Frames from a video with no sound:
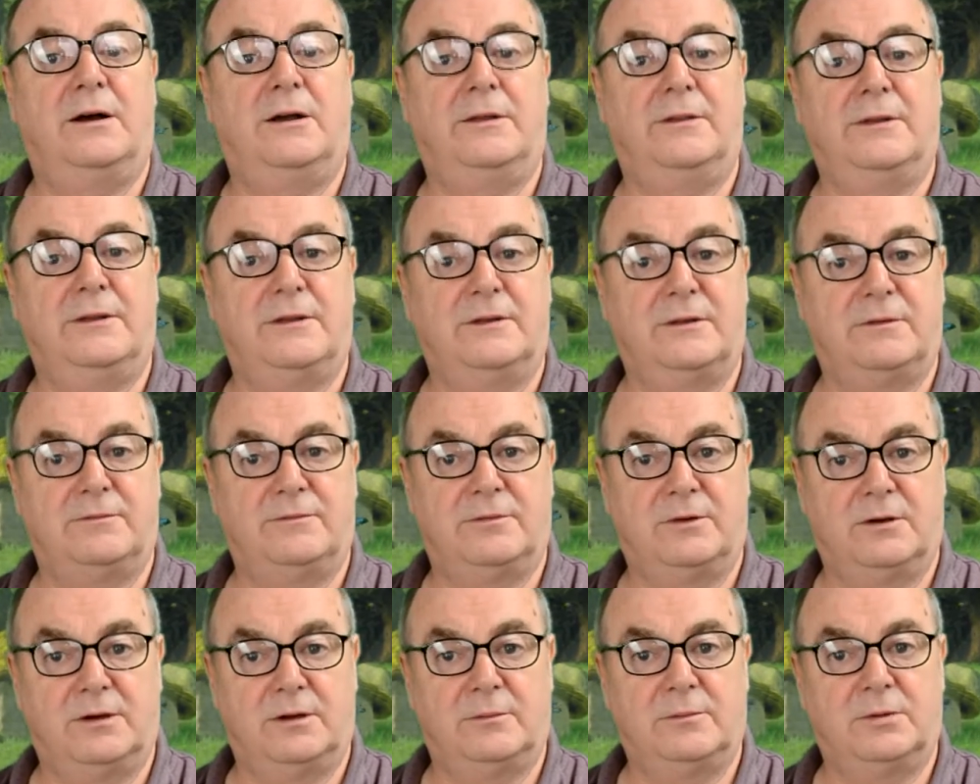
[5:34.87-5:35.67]
and then
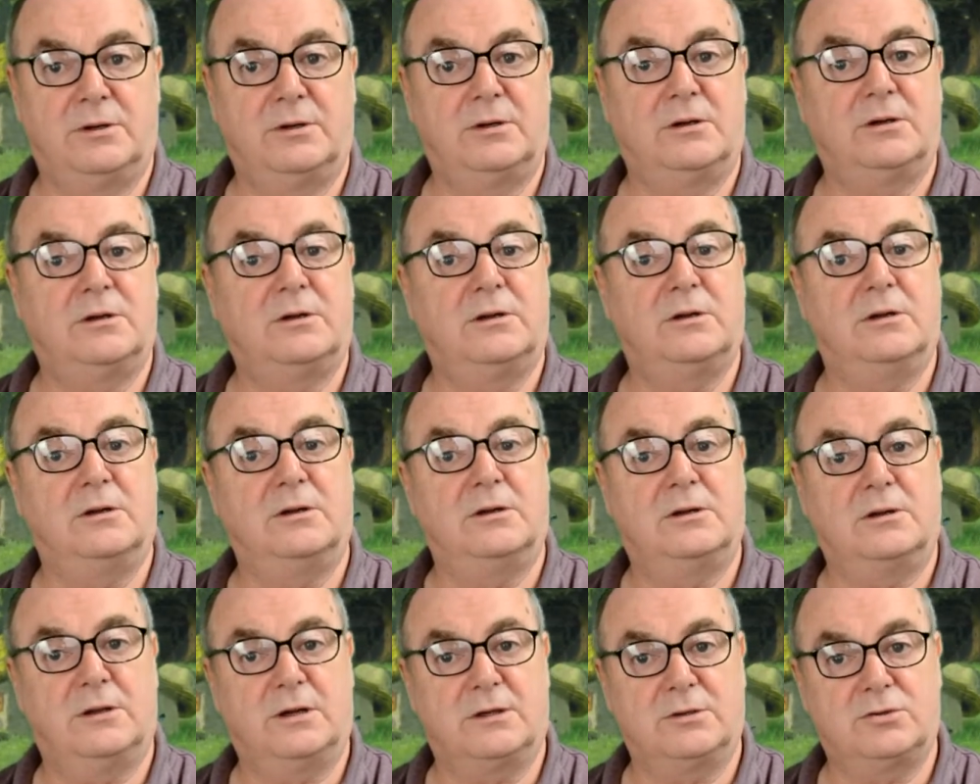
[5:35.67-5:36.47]
the farmer
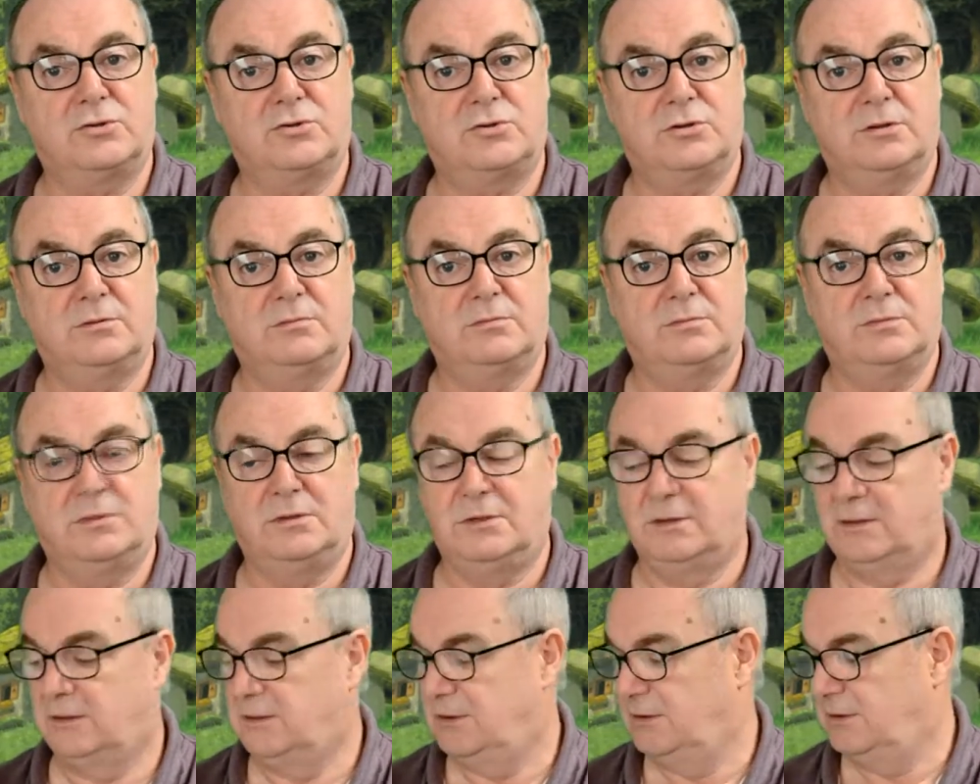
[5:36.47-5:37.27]
can catch them
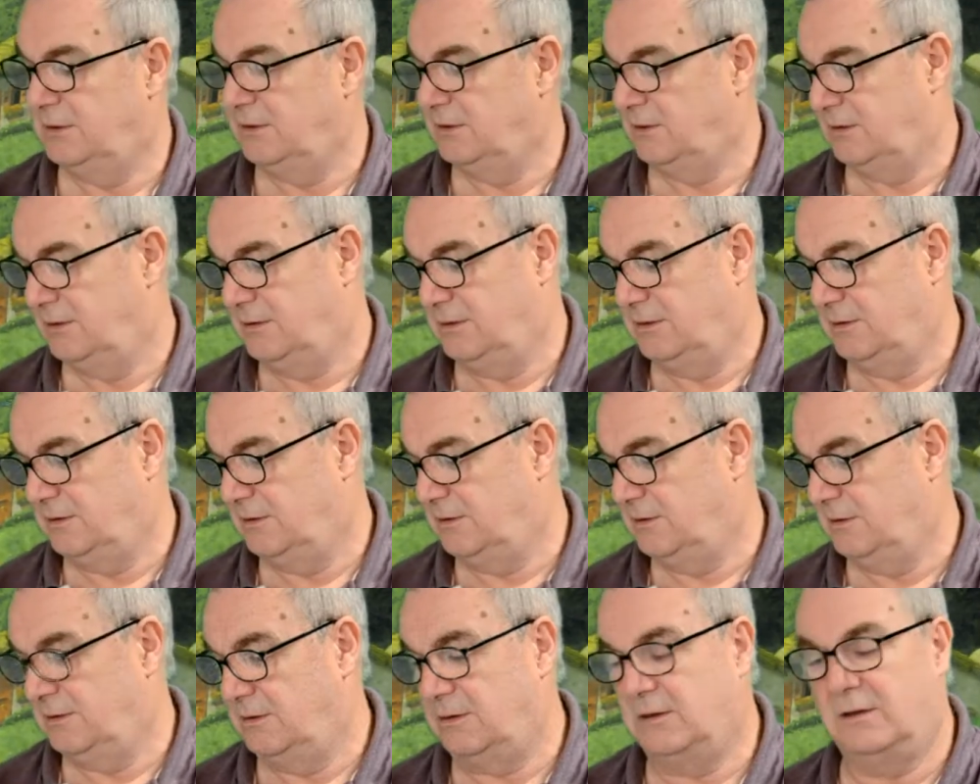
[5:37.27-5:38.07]

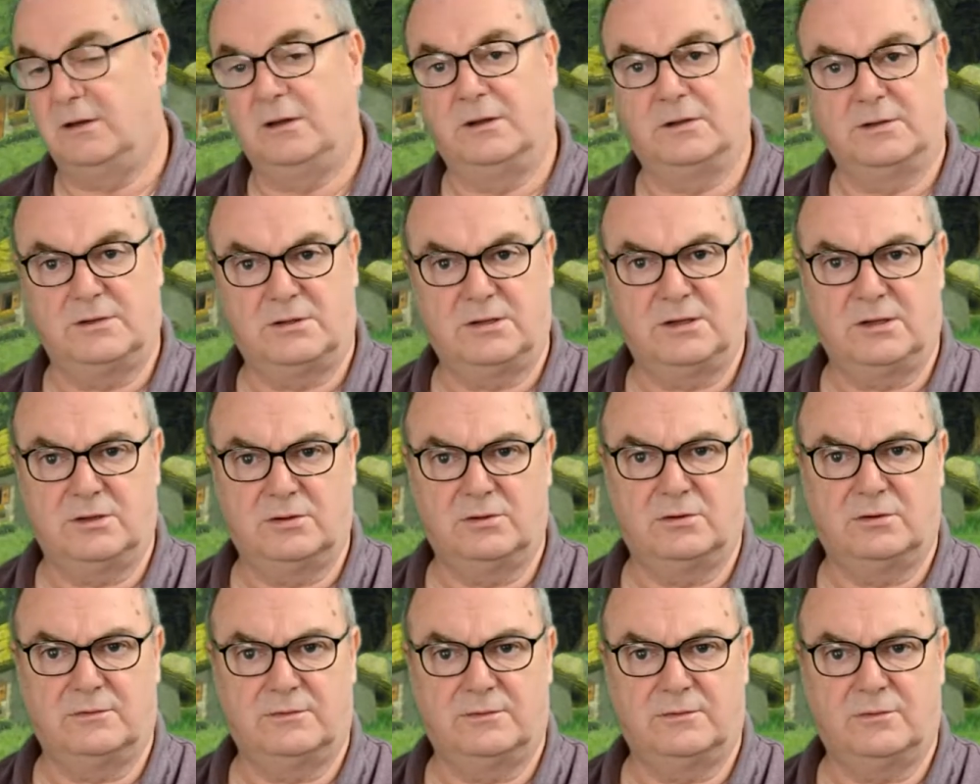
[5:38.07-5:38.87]
and
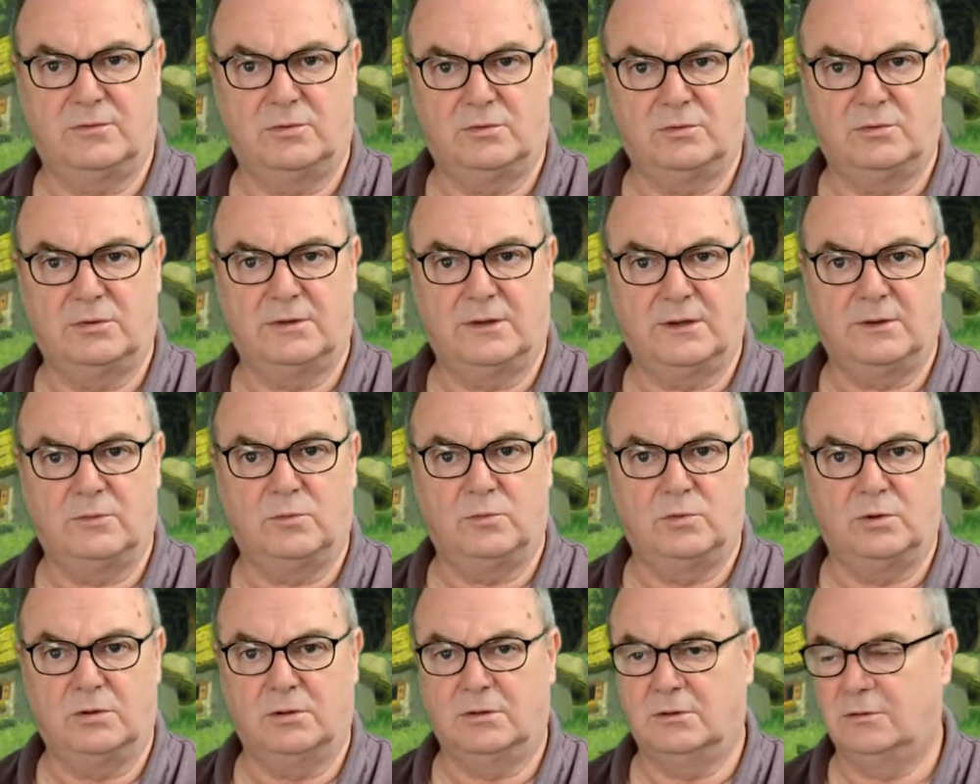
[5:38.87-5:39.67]
take off all
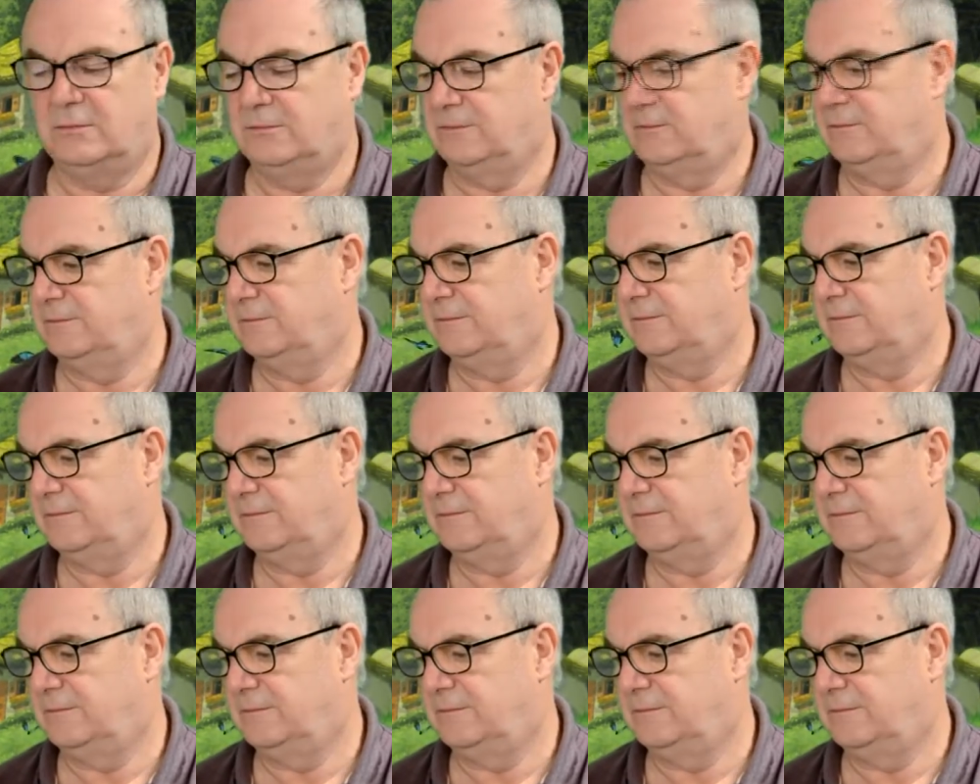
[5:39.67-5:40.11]
that wool.